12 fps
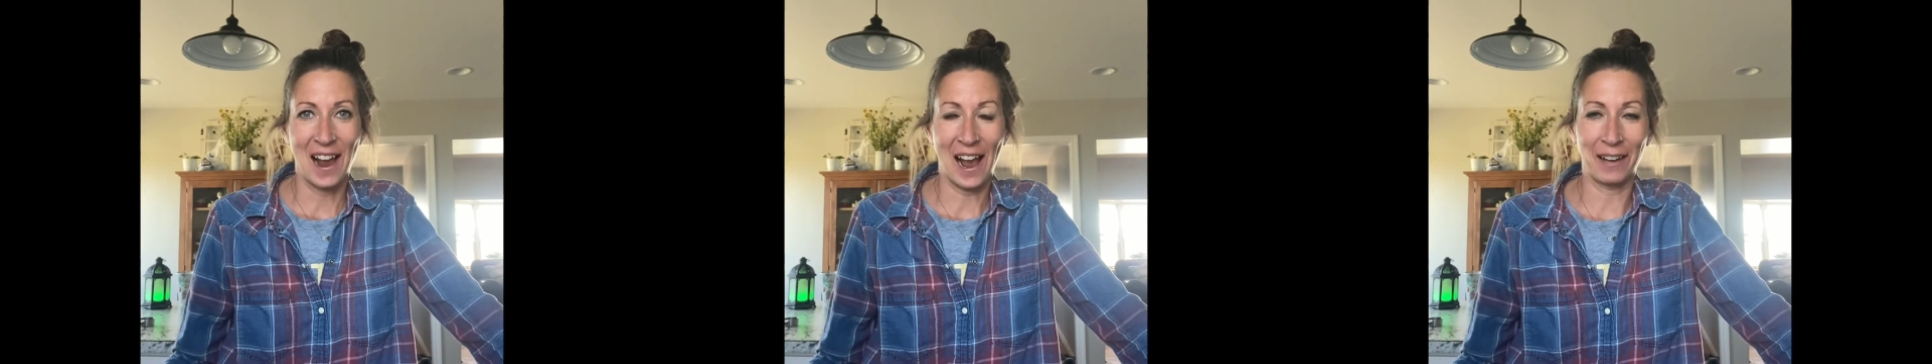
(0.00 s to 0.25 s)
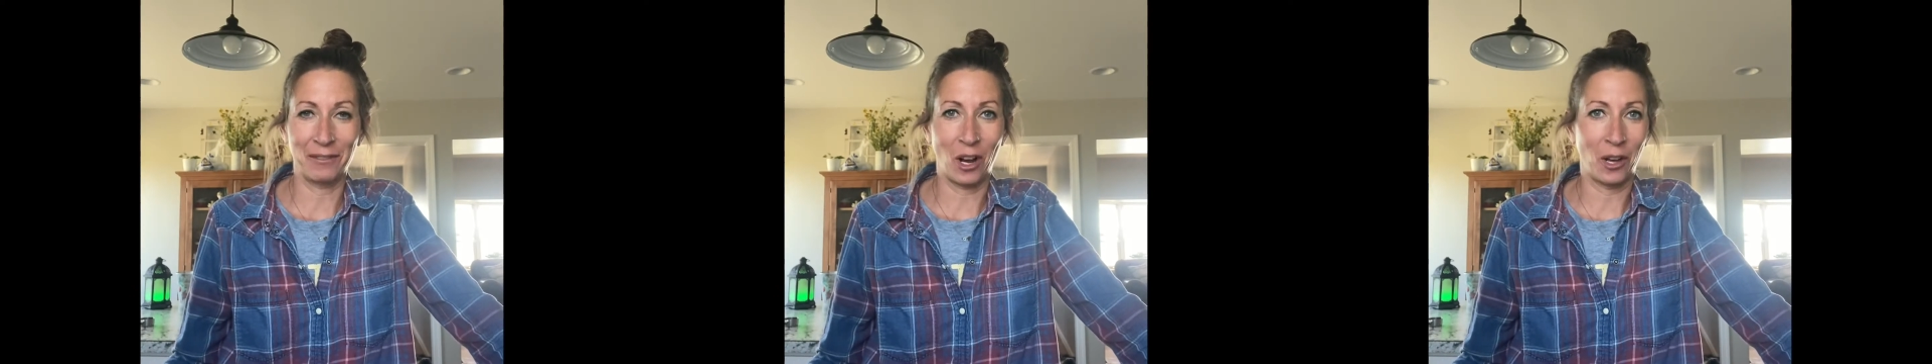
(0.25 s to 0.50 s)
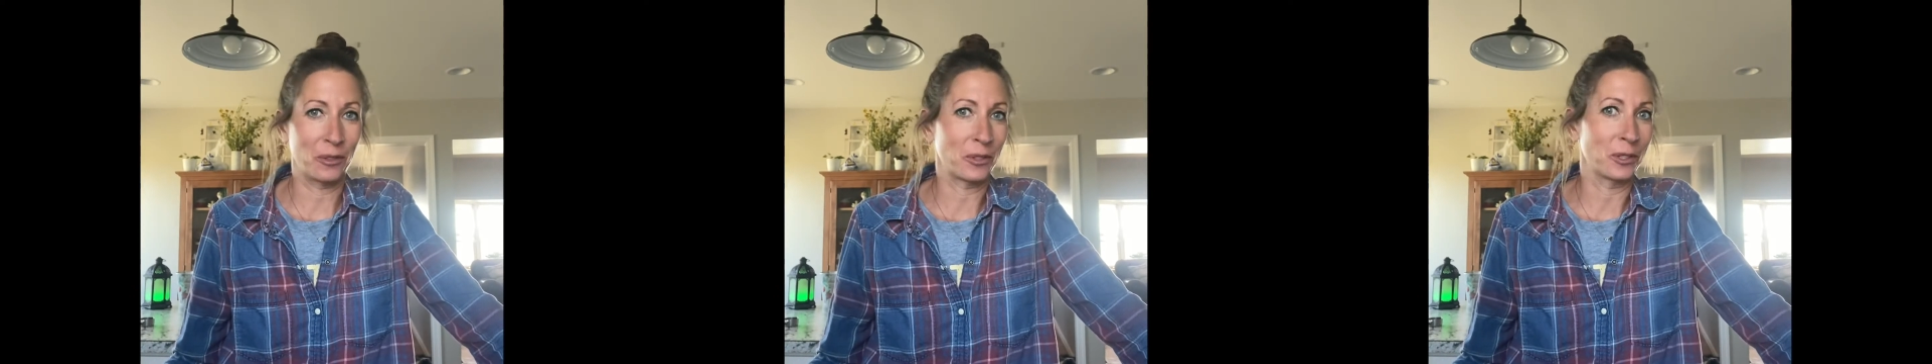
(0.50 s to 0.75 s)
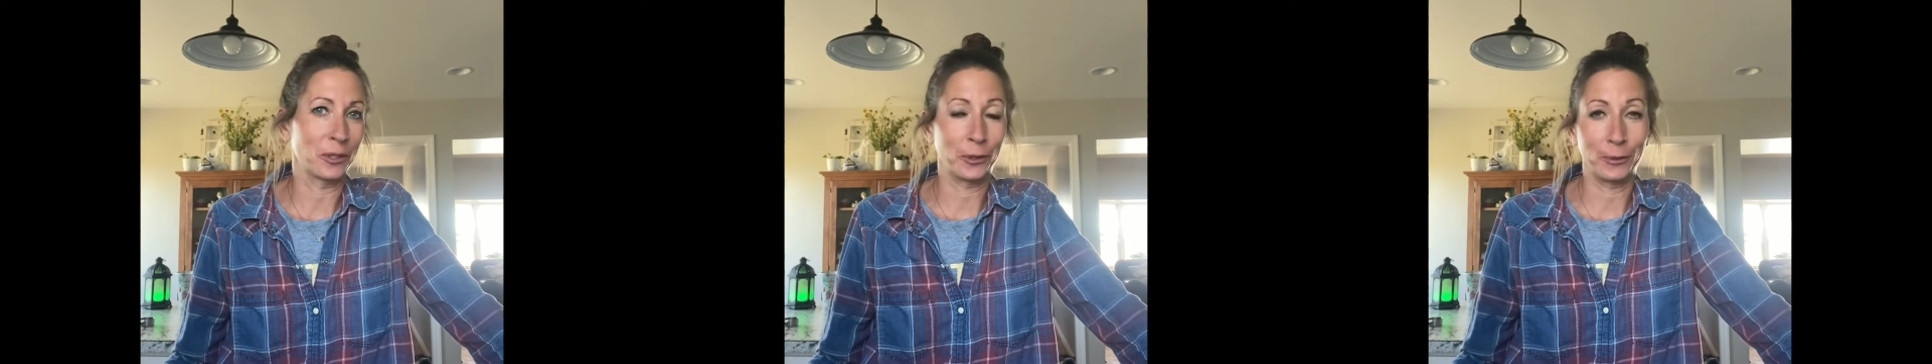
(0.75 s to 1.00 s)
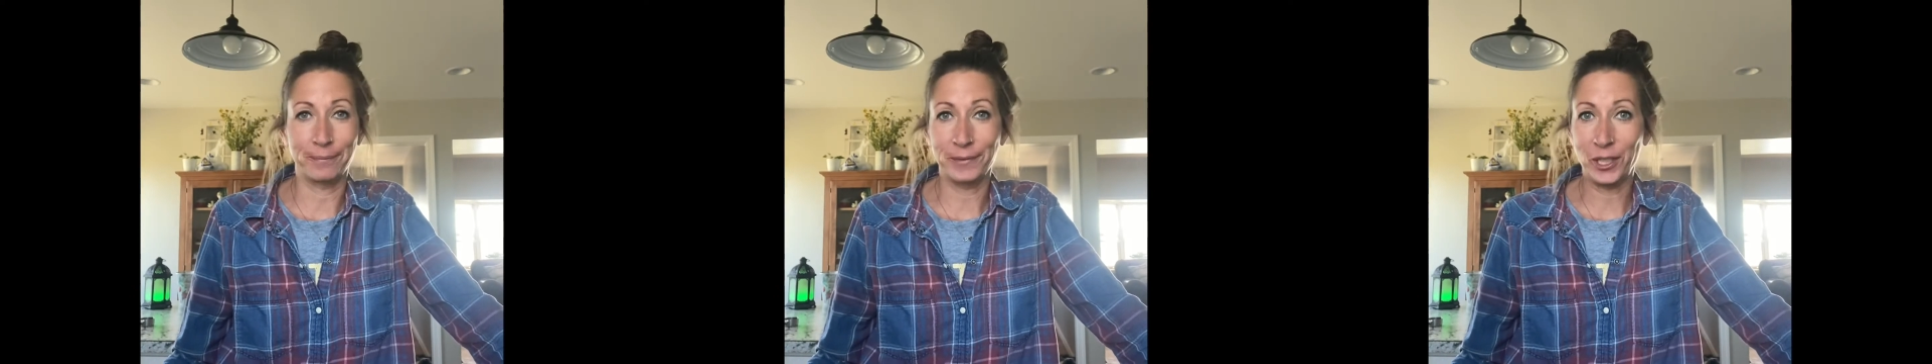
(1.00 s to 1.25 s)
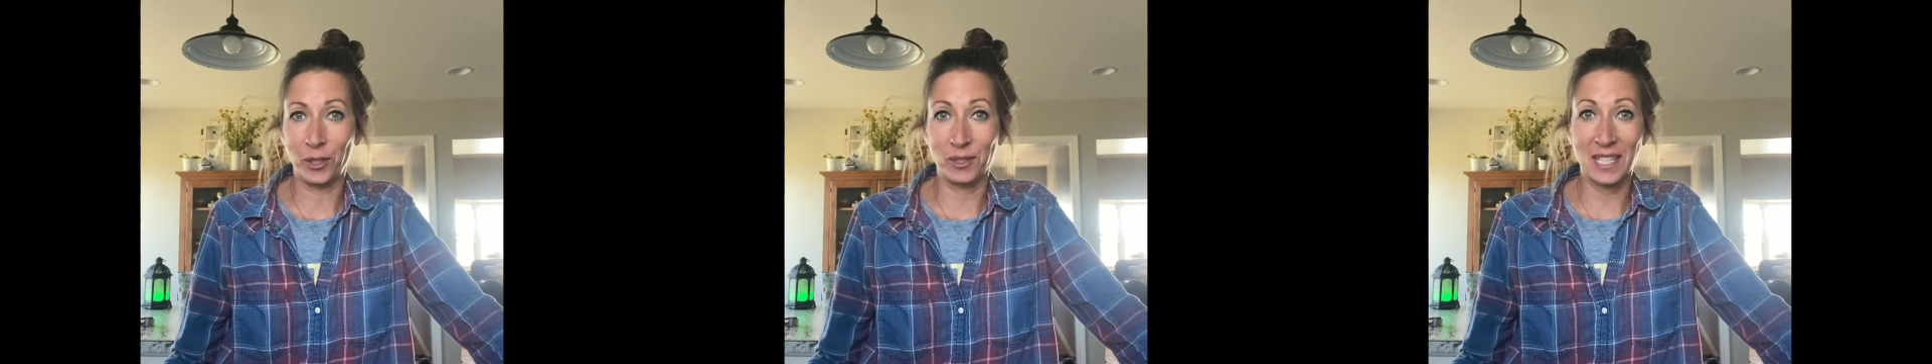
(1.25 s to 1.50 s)
I've gone through,
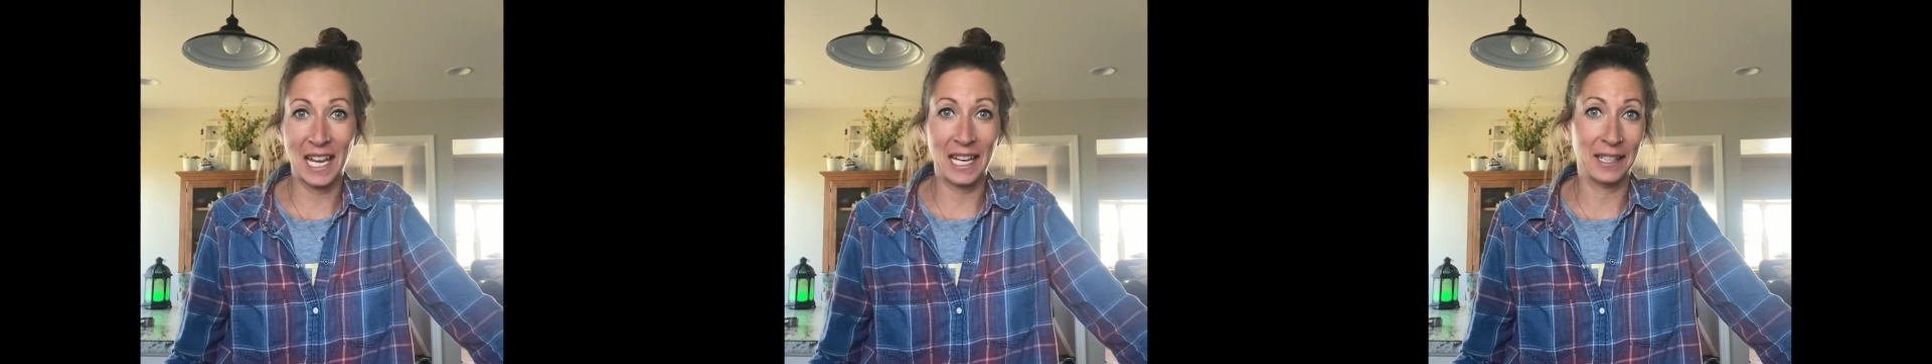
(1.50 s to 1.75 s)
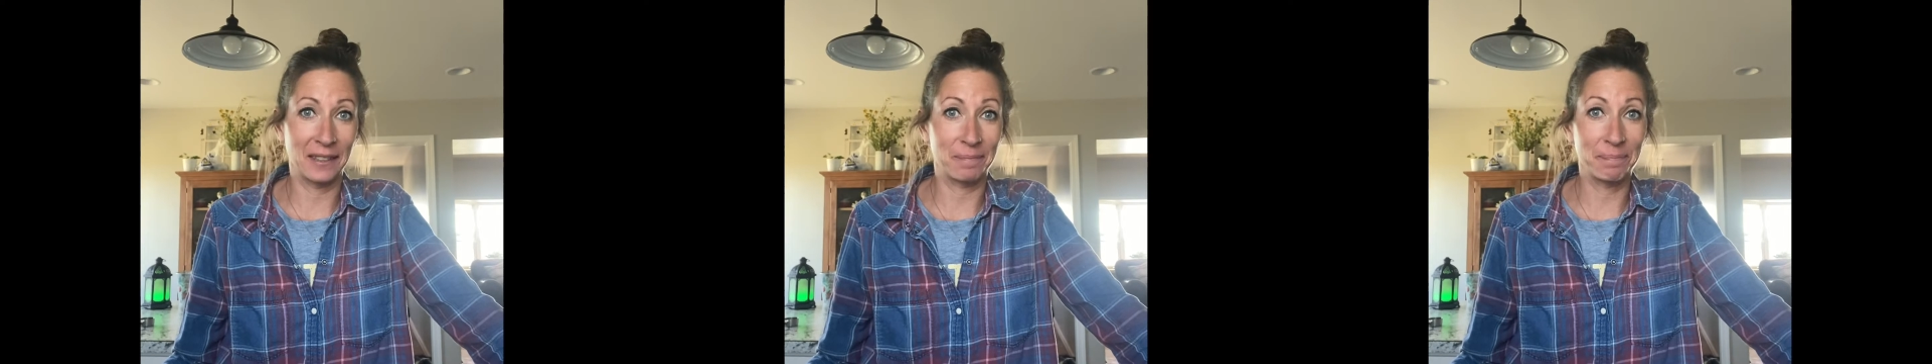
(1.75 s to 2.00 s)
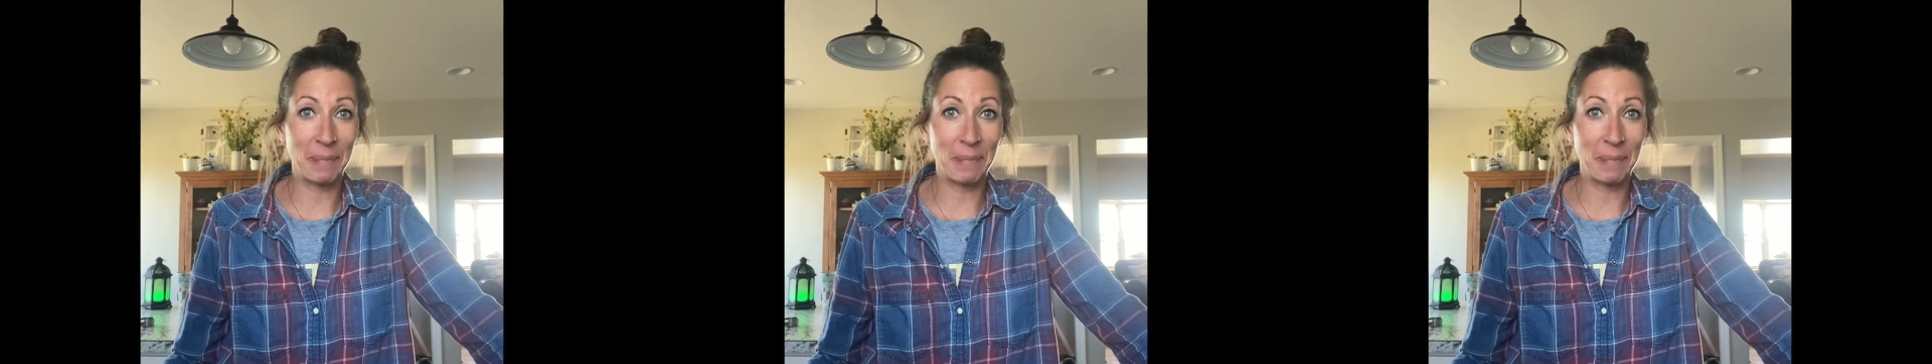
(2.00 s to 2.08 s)
10